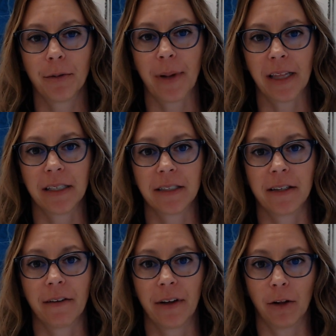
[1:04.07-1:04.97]

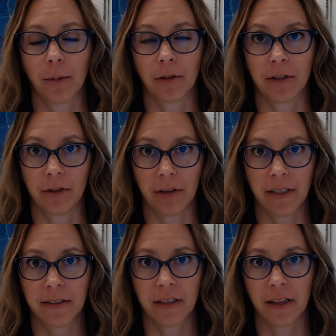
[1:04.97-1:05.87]
methods available to do
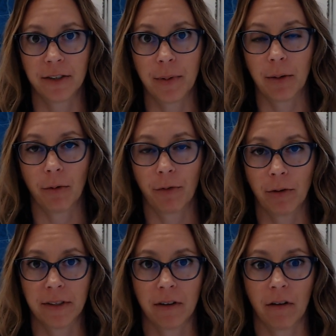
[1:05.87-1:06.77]
this. This week we'll
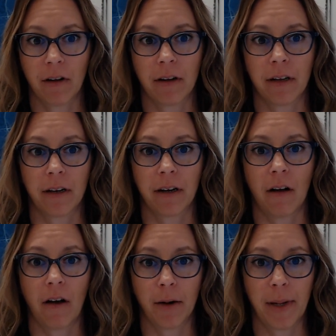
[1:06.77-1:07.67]
focus on
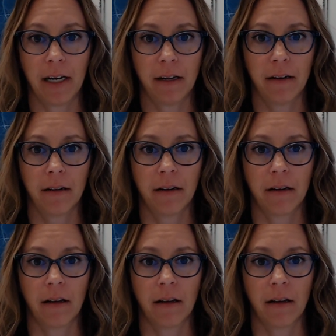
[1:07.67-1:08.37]
automated